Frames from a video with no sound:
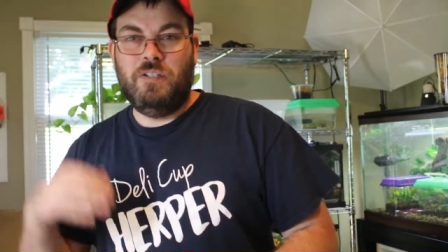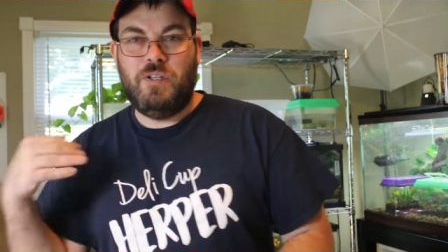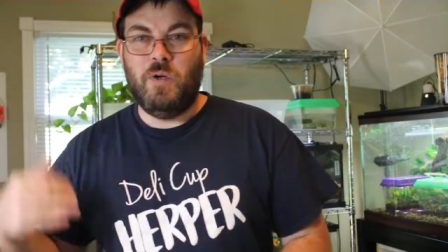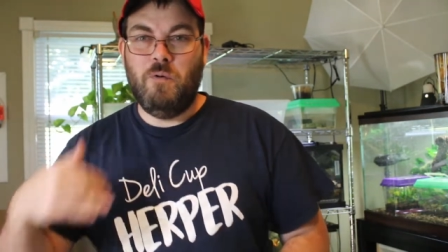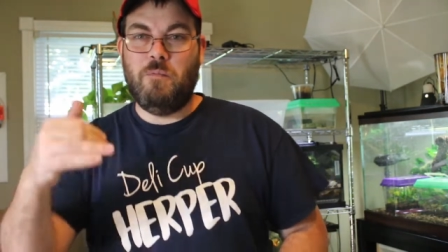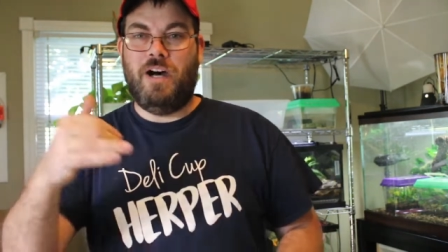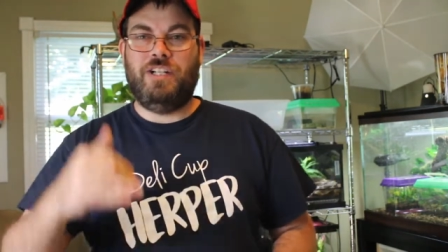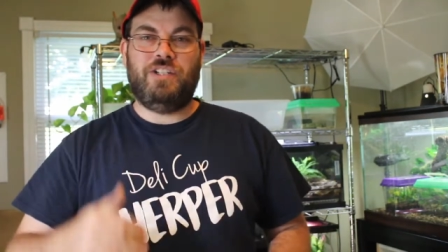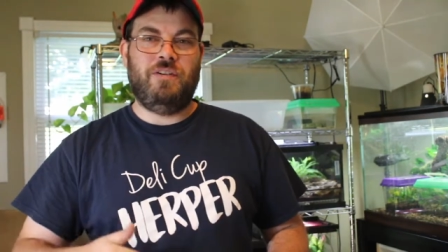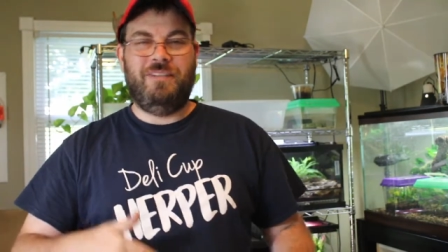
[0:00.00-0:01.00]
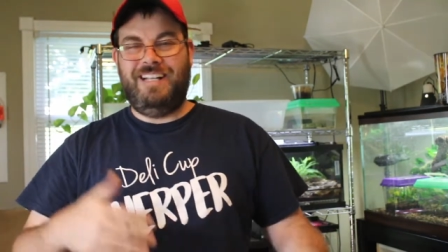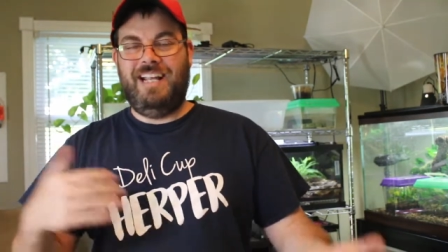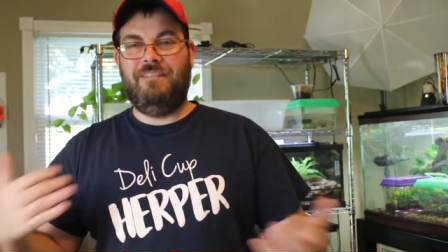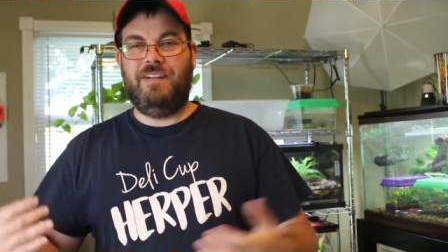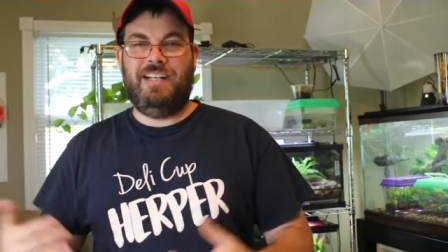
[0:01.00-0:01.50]
too much.
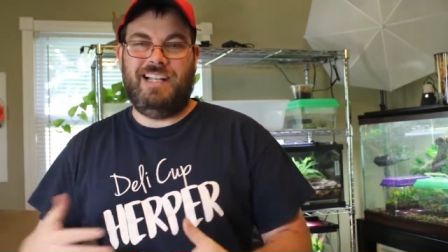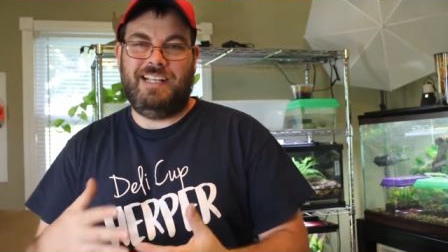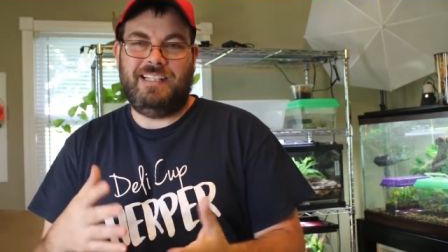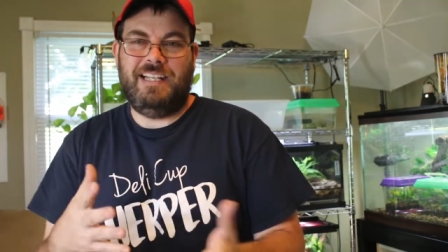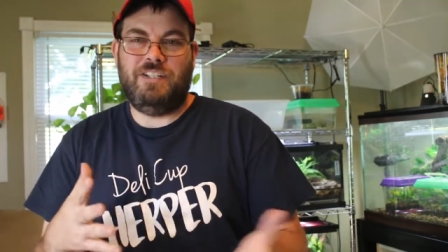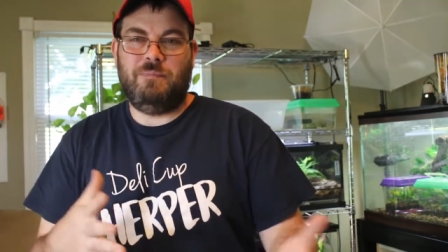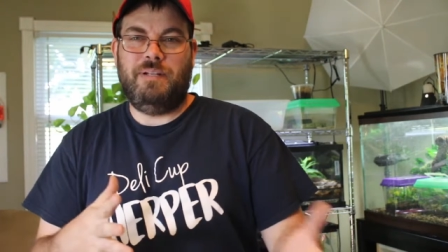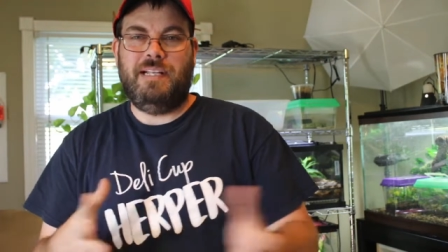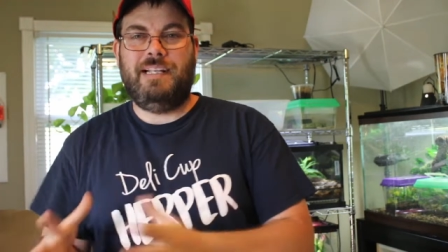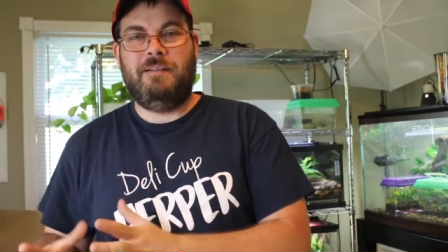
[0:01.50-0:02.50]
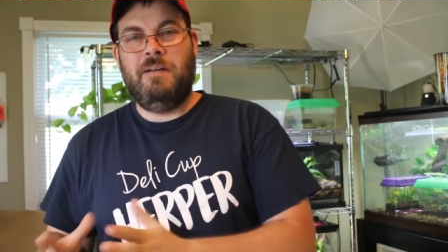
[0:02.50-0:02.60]
Even like they should be